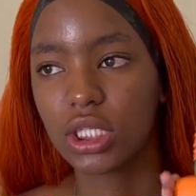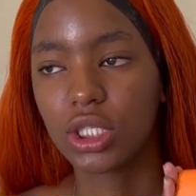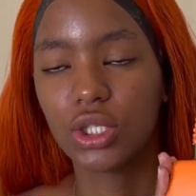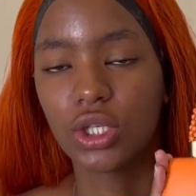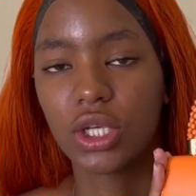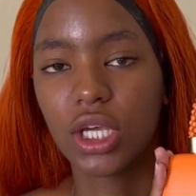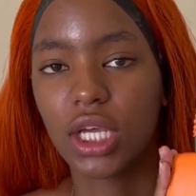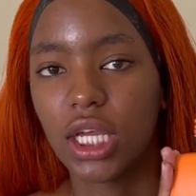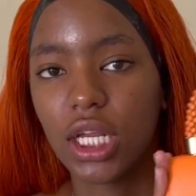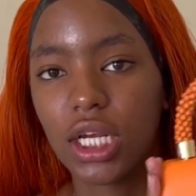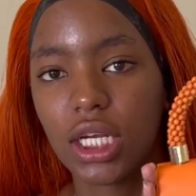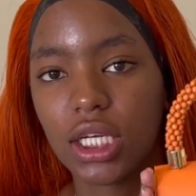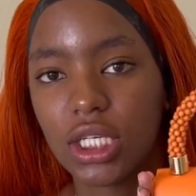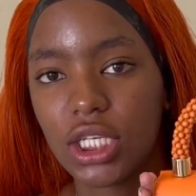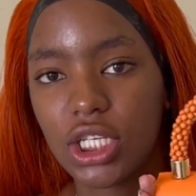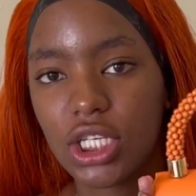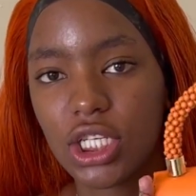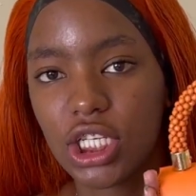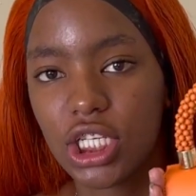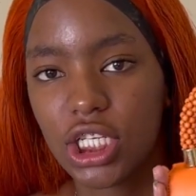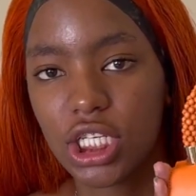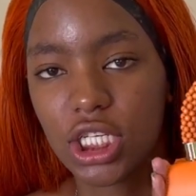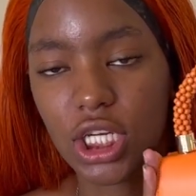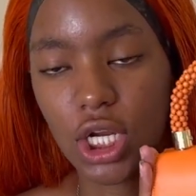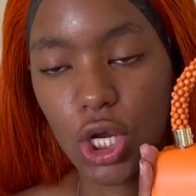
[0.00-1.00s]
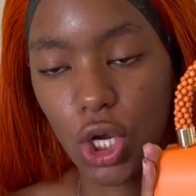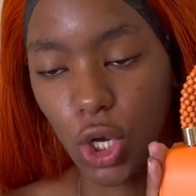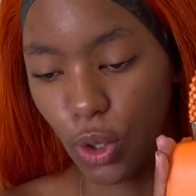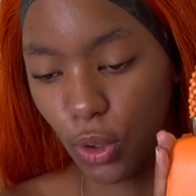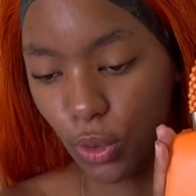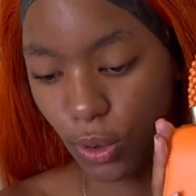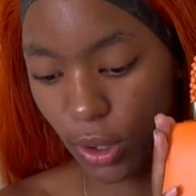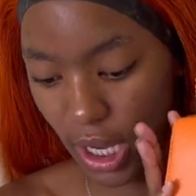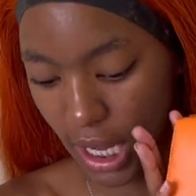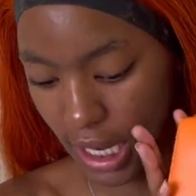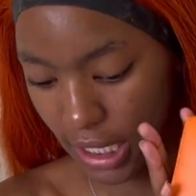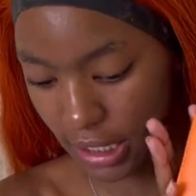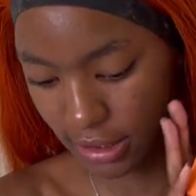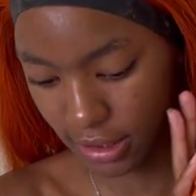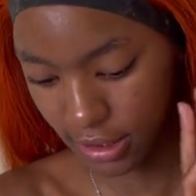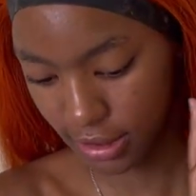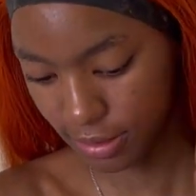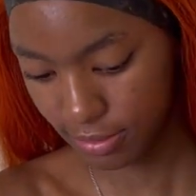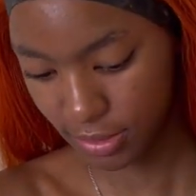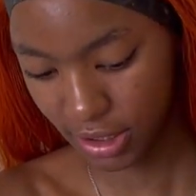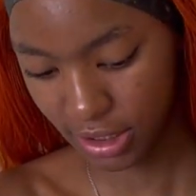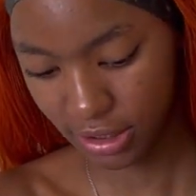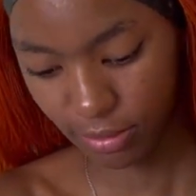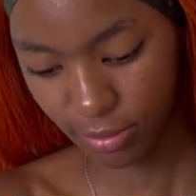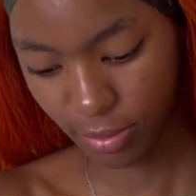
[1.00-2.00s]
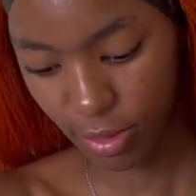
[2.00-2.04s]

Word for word: you can go at Mr.